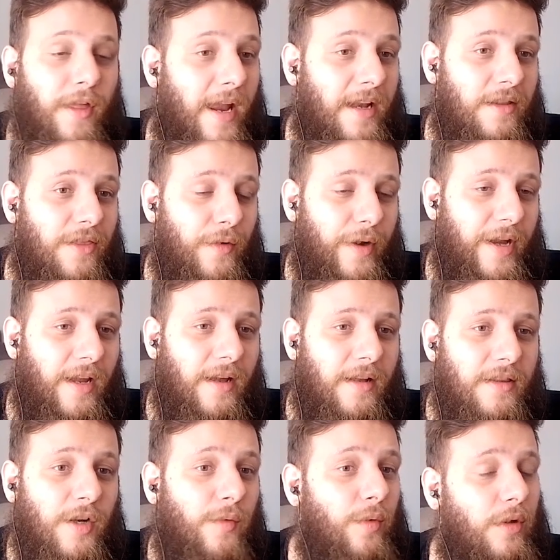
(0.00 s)
And 3,
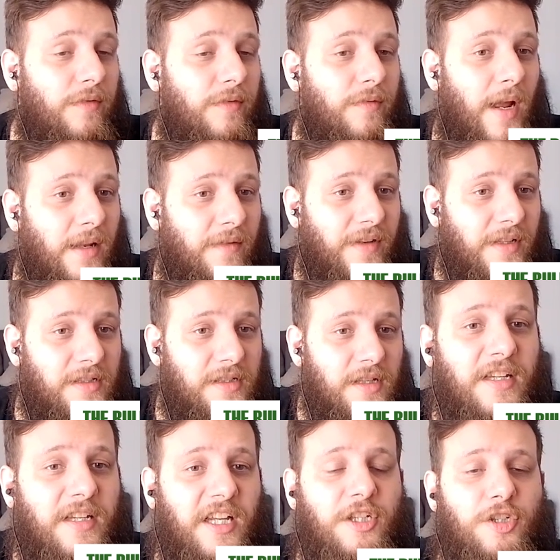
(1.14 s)
the rule of
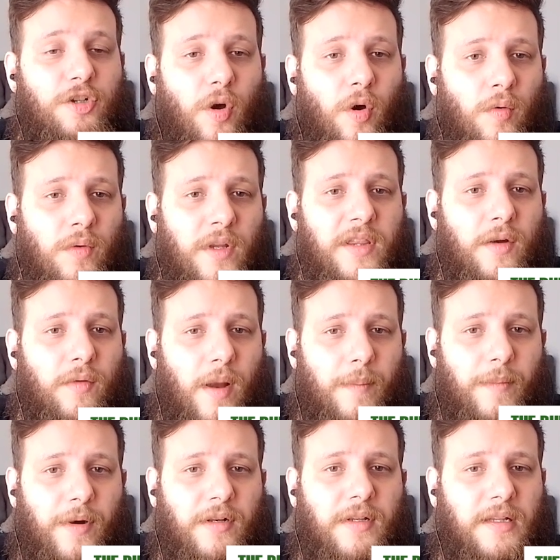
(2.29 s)
relevance. Teach only the
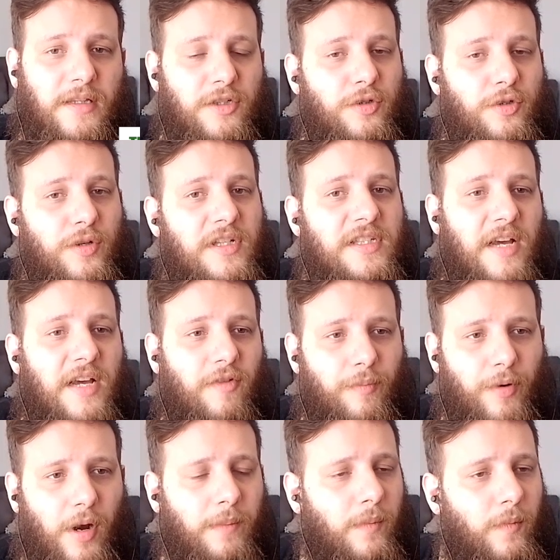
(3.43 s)
grammar that the students have a
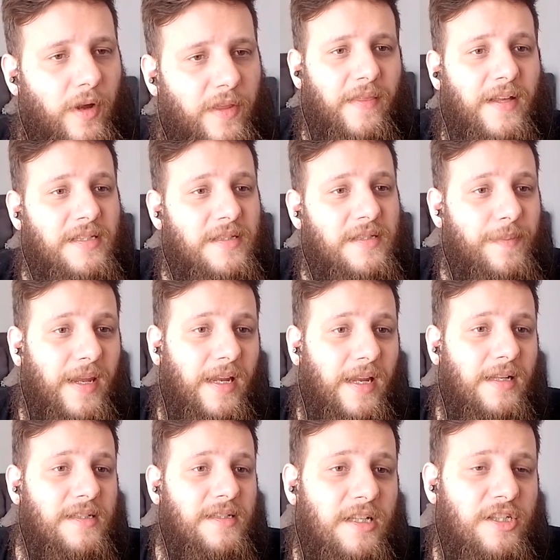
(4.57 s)
problem with. This
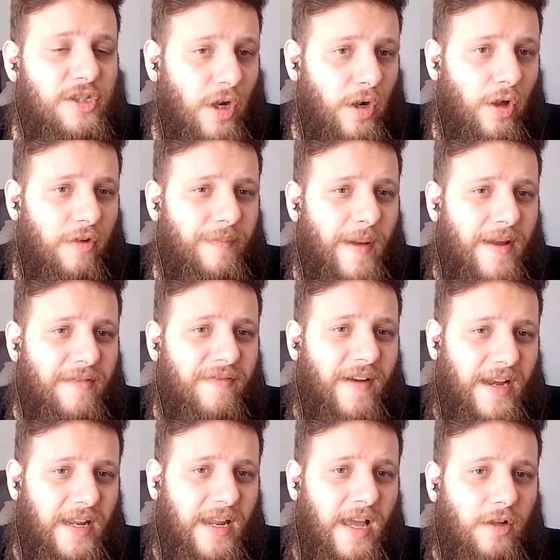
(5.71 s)
means start off by
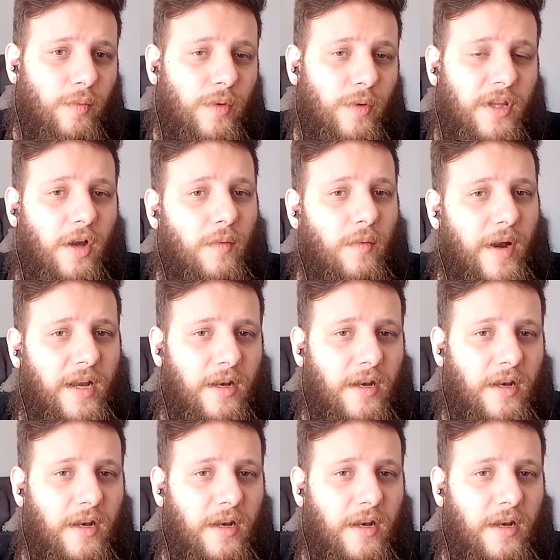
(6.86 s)
finding out what they already